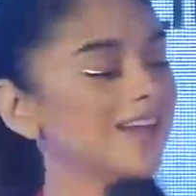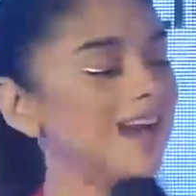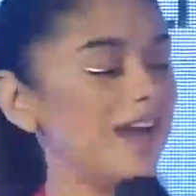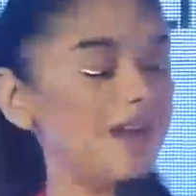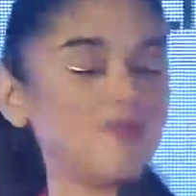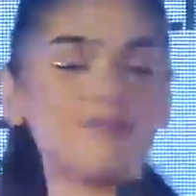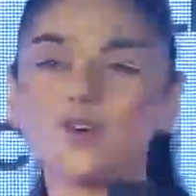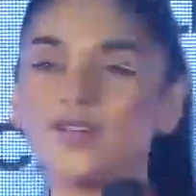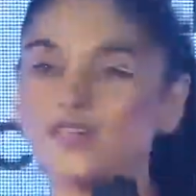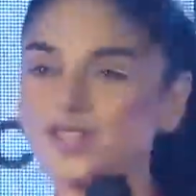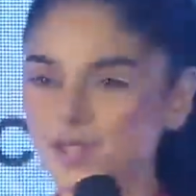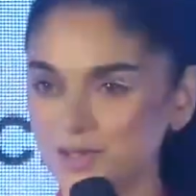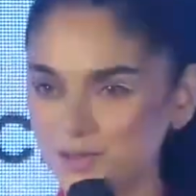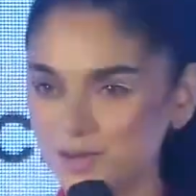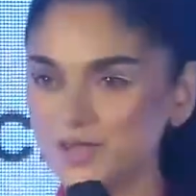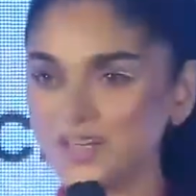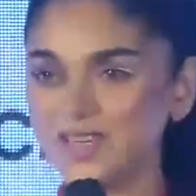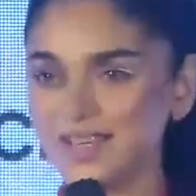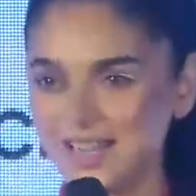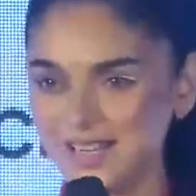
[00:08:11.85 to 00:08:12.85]
I wore the new
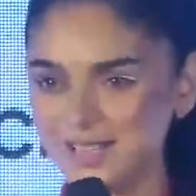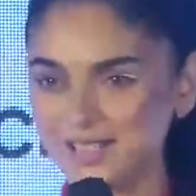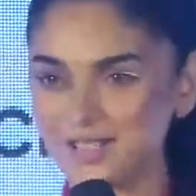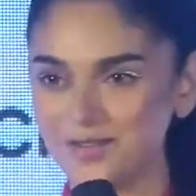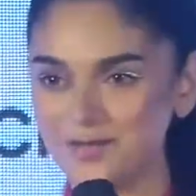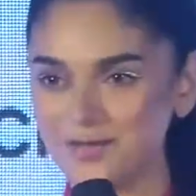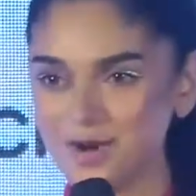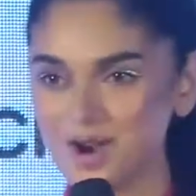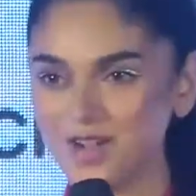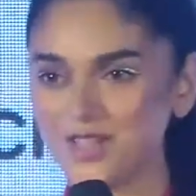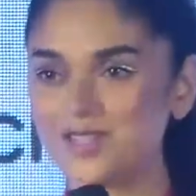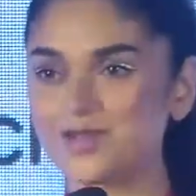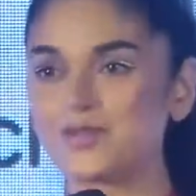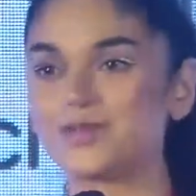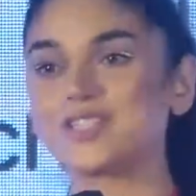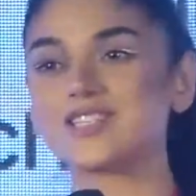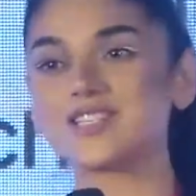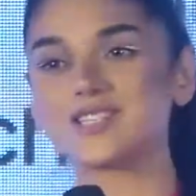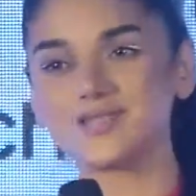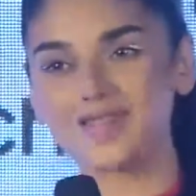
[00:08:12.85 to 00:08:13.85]
collection watch,
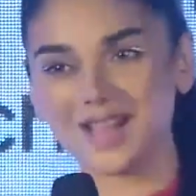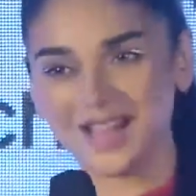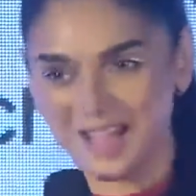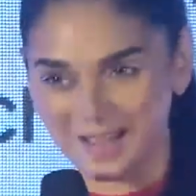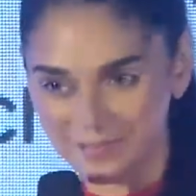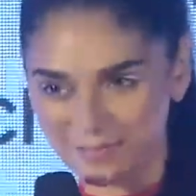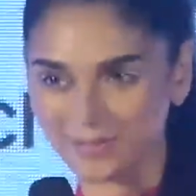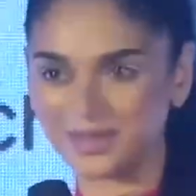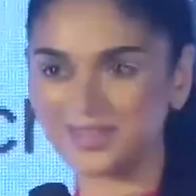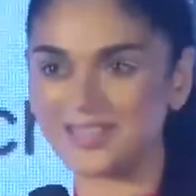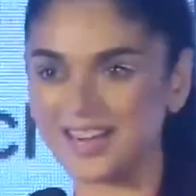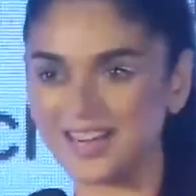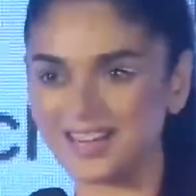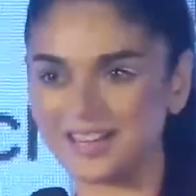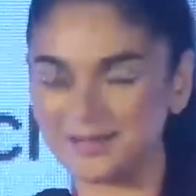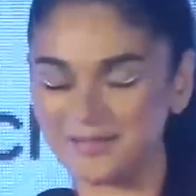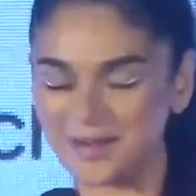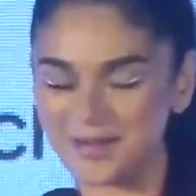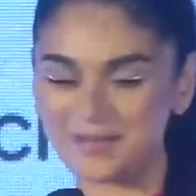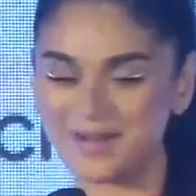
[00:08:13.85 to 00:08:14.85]
which is why I put that
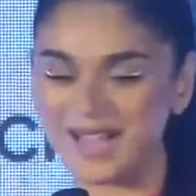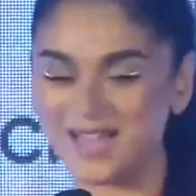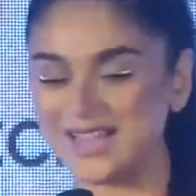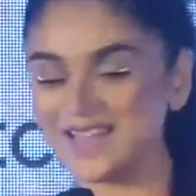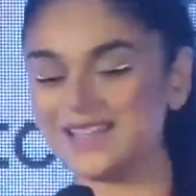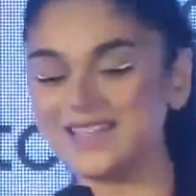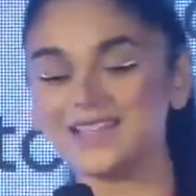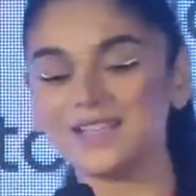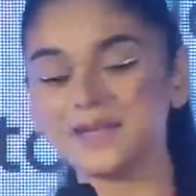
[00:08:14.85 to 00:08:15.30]
in my bag.